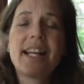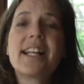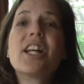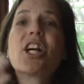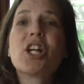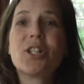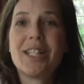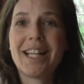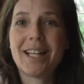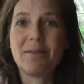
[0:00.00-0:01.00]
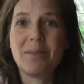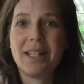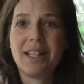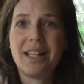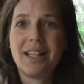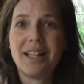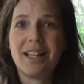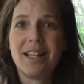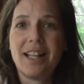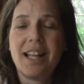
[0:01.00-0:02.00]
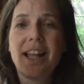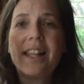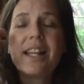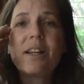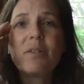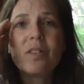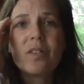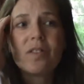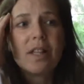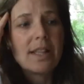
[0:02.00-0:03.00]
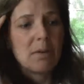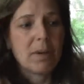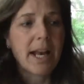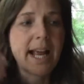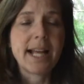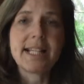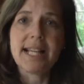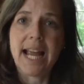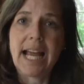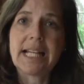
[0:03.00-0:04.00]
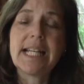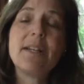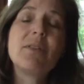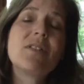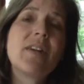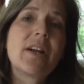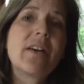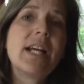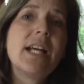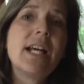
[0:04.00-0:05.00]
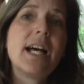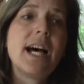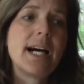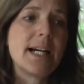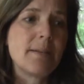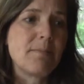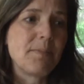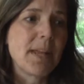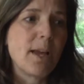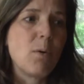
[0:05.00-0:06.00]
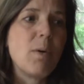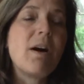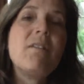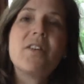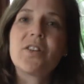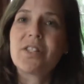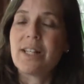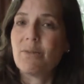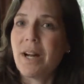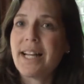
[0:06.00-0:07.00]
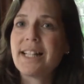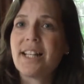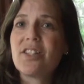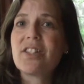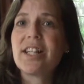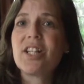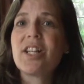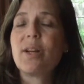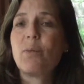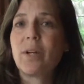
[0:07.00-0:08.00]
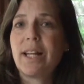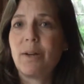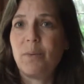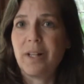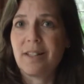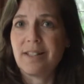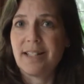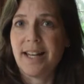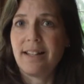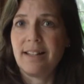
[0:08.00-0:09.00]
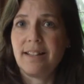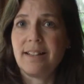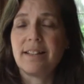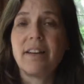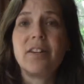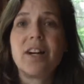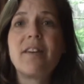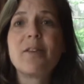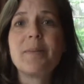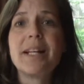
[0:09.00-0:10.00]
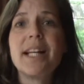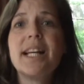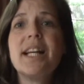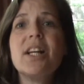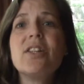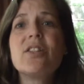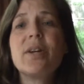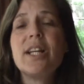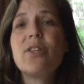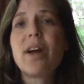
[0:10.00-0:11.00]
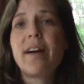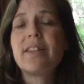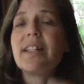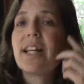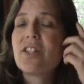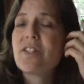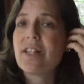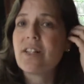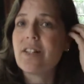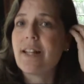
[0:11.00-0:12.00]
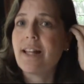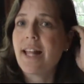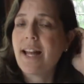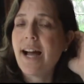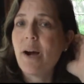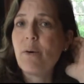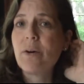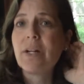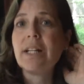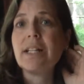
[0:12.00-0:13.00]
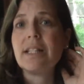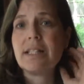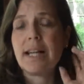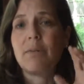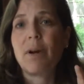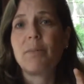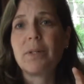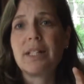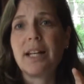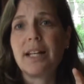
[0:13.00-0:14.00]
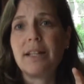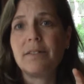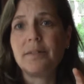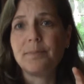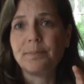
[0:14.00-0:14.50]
It hadn't occurred to him that they went hand in hand. He was very well versed in writing legislation and working with state level government. Mm-hmm. So he drafted legislation that then our state representative